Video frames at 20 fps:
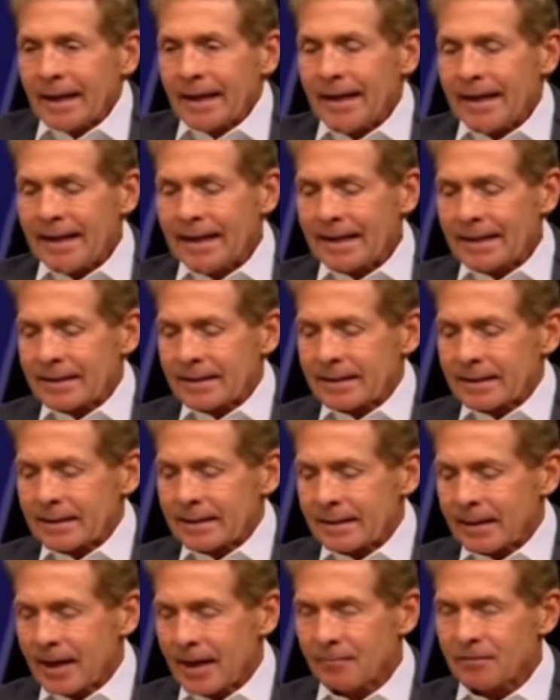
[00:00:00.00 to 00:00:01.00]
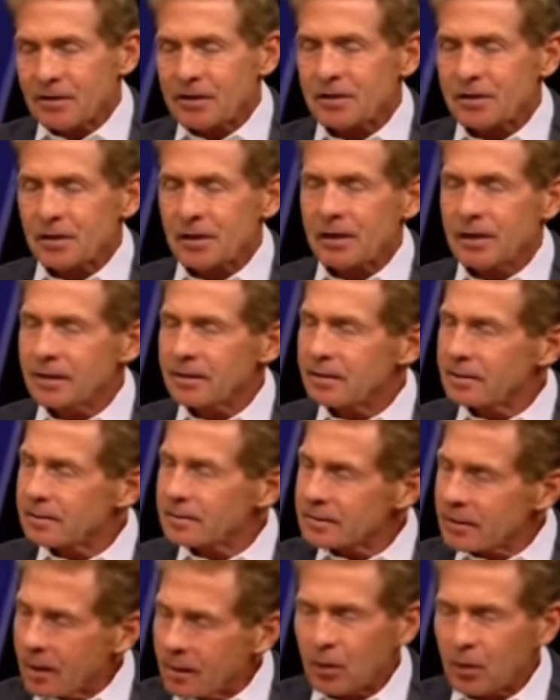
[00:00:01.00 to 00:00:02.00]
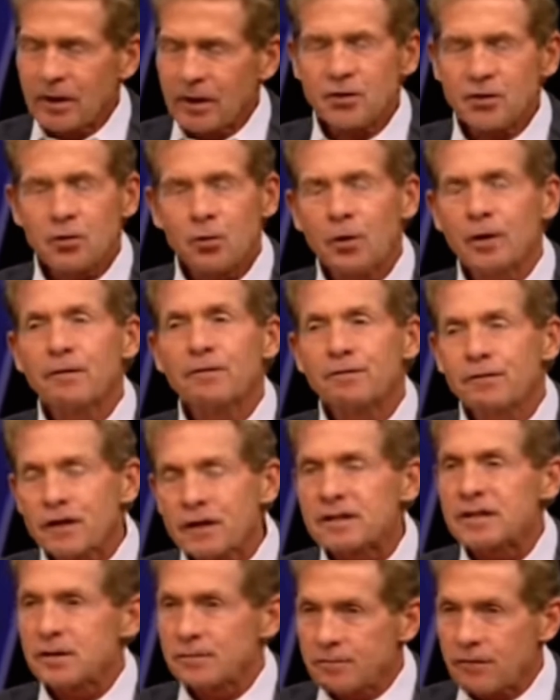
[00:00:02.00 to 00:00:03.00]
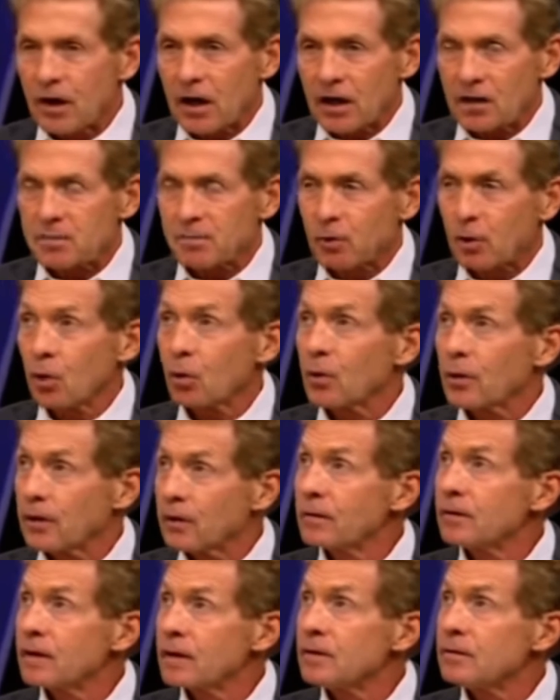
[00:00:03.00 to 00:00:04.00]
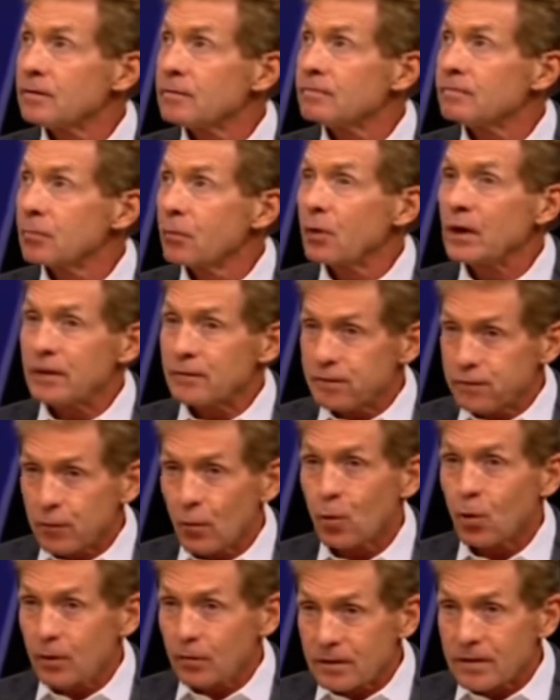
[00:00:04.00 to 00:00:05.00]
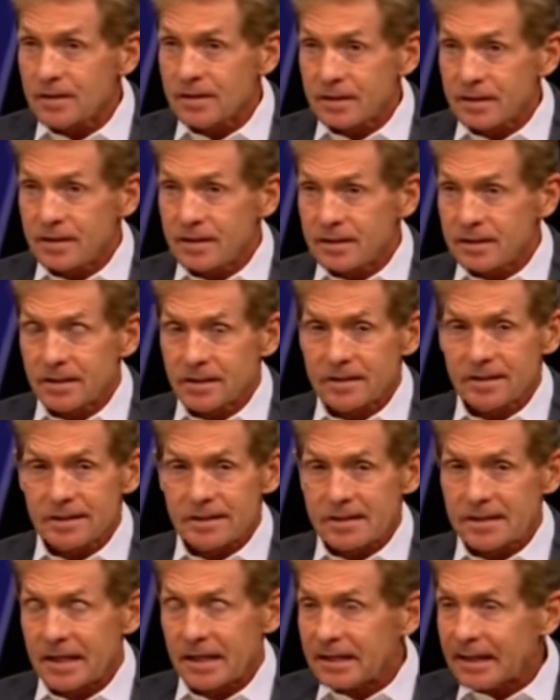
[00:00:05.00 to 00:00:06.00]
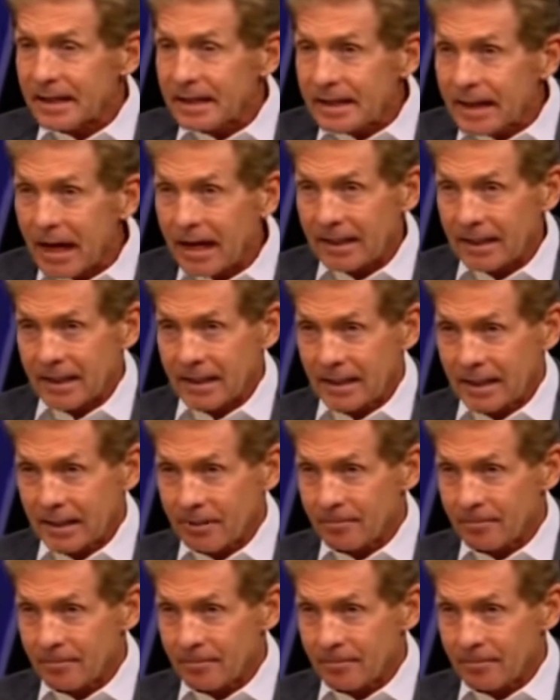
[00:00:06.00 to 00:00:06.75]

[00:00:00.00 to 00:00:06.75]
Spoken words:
And, obviously, Tom Brady's going to visit Foxborough in the week 4 of the season. It's a Sunday night game.